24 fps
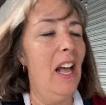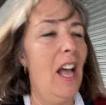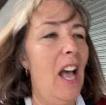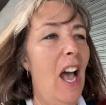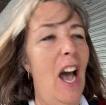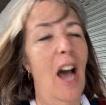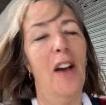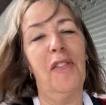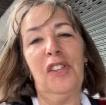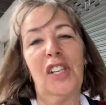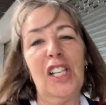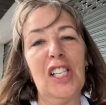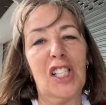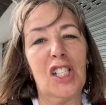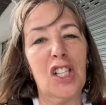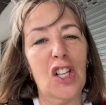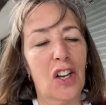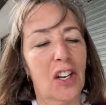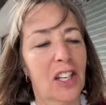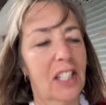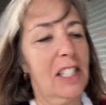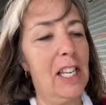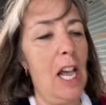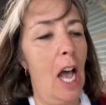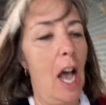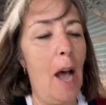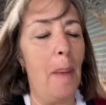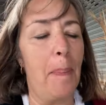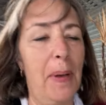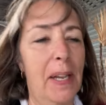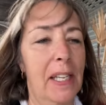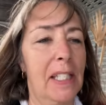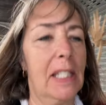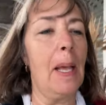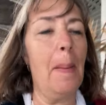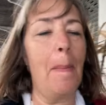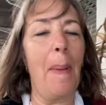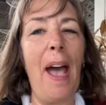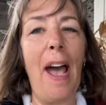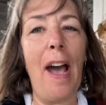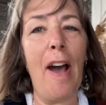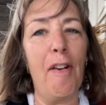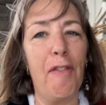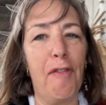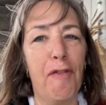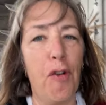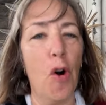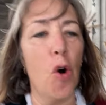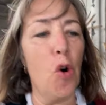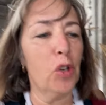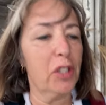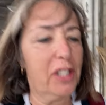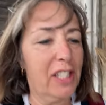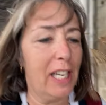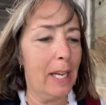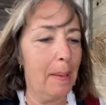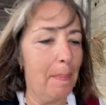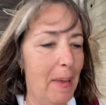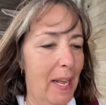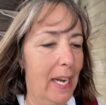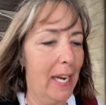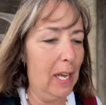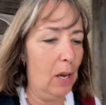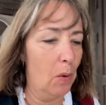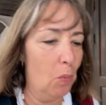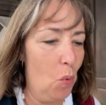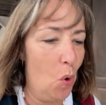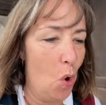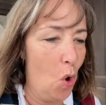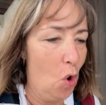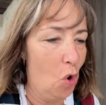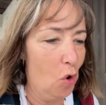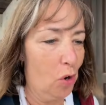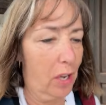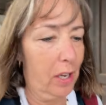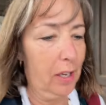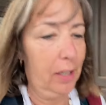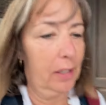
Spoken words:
I've just looked it up, it's about a 40 minute walk